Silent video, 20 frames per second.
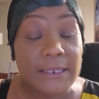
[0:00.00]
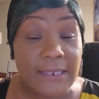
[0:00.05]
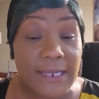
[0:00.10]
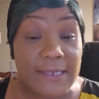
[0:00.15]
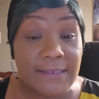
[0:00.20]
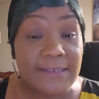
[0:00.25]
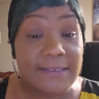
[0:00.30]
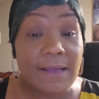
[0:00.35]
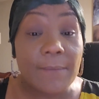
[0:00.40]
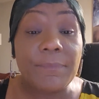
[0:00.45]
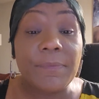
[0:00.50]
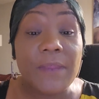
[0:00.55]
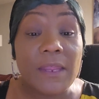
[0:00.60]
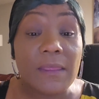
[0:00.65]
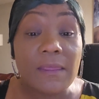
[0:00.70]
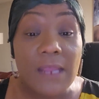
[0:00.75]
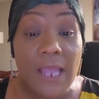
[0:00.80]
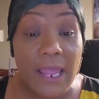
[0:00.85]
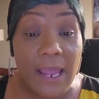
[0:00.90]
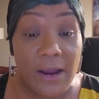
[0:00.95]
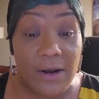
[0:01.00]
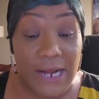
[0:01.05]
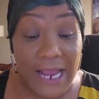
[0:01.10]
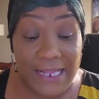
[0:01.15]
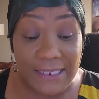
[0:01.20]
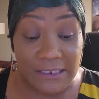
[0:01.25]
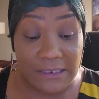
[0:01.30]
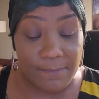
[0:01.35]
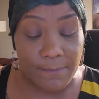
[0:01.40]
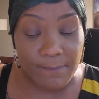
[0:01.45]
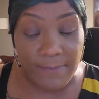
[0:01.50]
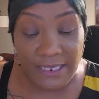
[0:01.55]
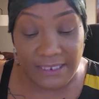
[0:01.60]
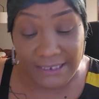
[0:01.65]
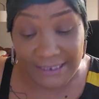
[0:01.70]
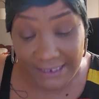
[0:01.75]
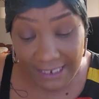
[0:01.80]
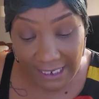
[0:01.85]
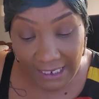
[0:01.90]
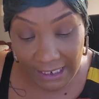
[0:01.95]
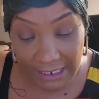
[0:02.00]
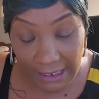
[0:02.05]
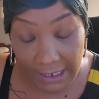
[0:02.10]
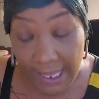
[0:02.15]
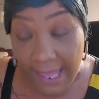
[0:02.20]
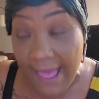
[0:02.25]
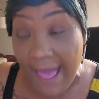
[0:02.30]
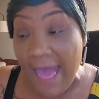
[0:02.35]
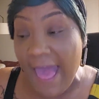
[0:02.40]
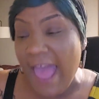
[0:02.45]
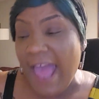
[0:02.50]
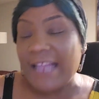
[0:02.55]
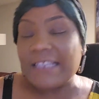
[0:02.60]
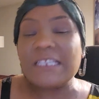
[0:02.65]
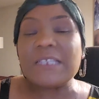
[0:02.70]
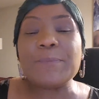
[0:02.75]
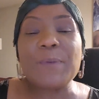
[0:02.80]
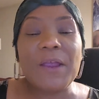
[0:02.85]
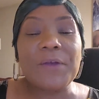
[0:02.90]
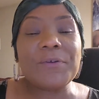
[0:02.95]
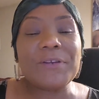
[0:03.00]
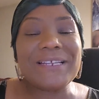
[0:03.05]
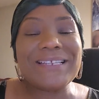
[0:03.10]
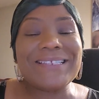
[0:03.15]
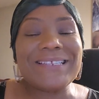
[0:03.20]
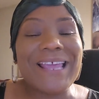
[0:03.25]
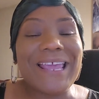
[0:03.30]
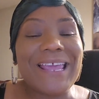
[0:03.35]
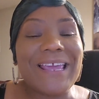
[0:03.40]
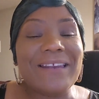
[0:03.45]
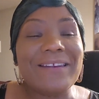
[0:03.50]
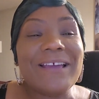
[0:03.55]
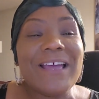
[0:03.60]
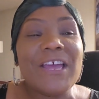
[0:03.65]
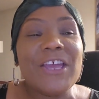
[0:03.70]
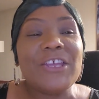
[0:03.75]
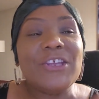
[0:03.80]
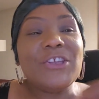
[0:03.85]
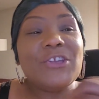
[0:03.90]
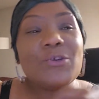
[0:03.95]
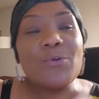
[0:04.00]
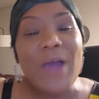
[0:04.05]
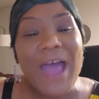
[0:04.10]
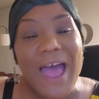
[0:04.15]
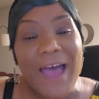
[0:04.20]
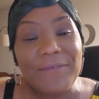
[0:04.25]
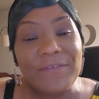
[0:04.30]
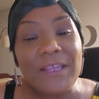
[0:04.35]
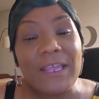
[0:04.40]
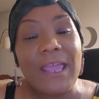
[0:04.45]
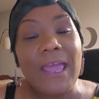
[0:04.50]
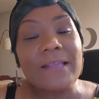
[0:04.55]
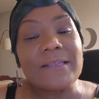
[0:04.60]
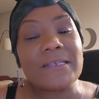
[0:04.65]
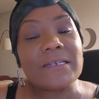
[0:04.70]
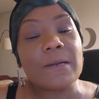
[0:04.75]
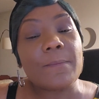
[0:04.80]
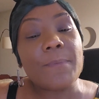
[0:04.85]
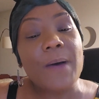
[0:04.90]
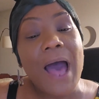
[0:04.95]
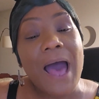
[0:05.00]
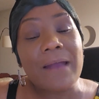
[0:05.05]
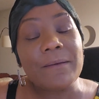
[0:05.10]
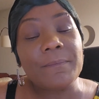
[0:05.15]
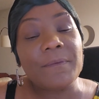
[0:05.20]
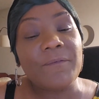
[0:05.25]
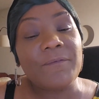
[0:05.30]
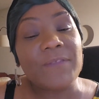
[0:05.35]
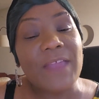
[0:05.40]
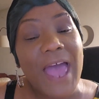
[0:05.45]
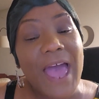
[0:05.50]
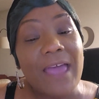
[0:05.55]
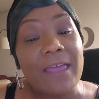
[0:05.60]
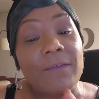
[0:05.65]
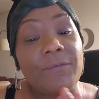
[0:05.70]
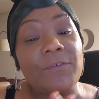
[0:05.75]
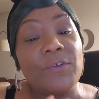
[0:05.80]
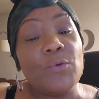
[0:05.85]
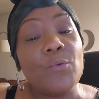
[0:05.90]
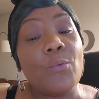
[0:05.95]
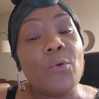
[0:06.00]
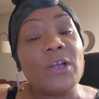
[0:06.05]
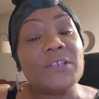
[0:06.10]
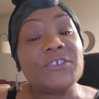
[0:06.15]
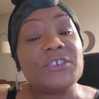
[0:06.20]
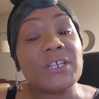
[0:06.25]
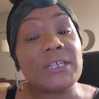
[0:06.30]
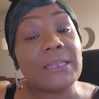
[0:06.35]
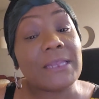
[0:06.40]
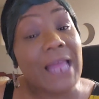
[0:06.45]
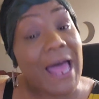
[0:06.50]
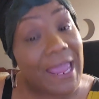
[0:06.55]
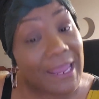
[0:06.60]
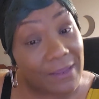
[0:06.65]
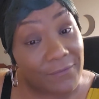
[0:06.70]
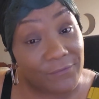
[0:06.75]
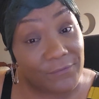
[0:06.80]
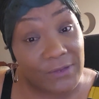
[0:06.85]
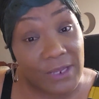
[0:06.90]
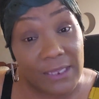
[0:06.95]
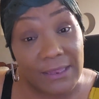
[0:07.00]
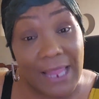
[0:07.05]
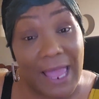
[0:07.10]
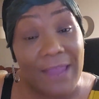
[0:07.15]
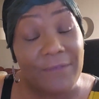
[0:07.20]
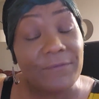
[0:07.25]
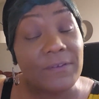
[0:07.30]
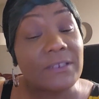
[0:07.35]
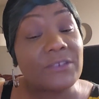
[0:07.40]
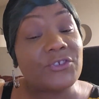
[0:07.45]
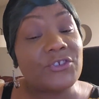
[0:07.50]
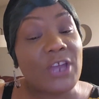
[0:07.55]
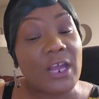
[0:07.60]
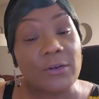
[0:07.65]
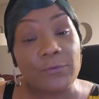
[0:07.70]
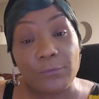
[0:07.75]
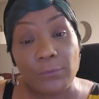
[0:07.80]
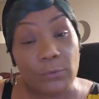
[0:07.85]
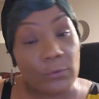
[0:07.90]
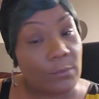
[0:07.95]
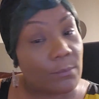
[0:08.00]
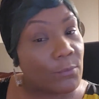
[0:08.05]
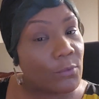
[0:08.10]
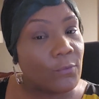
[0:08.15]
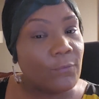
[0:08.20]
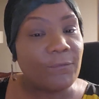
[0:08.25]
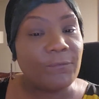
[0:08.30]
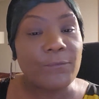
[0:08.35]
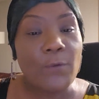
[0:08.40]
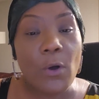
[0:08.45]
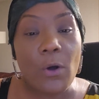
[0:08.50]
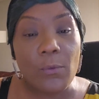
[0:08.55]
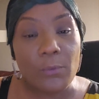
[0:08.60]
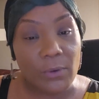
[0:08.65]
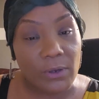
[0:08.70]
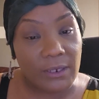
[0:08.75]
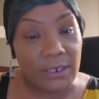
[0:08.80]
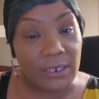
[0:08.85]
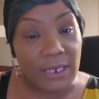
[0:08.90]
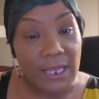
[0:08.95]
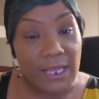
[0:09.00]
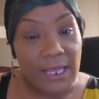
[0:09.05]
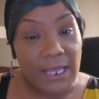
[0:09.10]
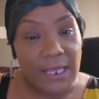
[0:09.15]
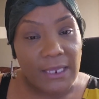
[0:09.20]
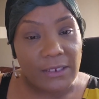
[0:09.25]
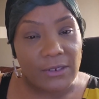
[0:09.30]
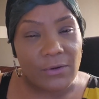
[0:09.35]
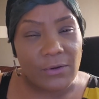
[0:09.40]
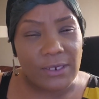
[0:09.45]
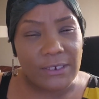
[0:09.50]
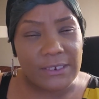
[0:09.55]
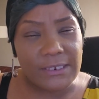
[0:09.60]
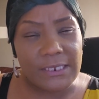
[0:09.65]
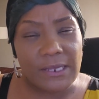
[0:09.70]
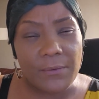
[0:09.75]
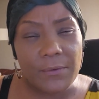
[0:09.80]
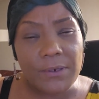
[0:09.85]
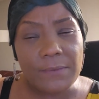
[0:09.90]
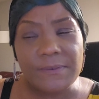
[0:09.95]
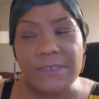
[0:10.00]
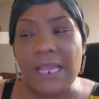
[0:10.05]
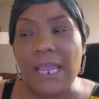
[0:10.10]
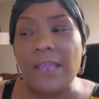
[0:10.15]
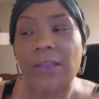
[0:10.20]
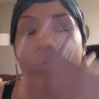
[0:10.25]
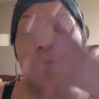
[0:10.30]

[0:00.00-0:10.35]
There's something there that's missing. And Spirit is saying you have to get to the bottom of that if you want your life in general to move forward. You understand what I'm saying?